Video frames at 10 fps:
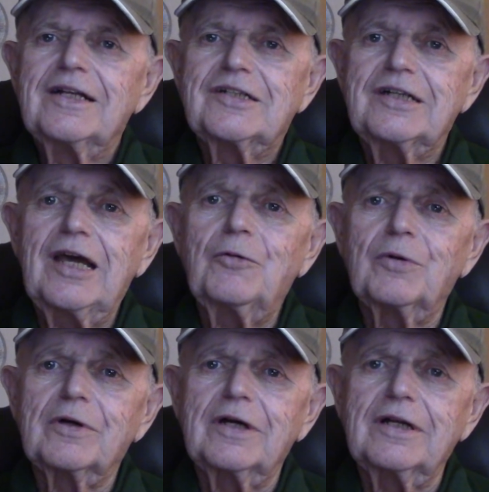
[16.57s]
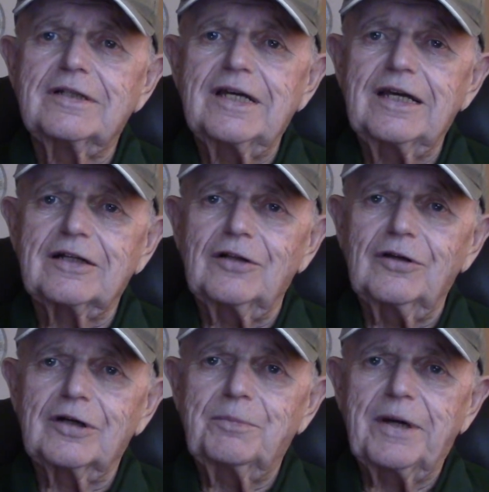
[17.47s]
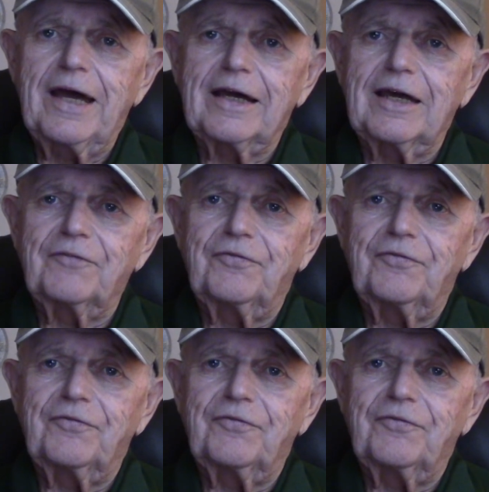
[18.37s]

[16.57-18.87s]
today we're going to take a look back at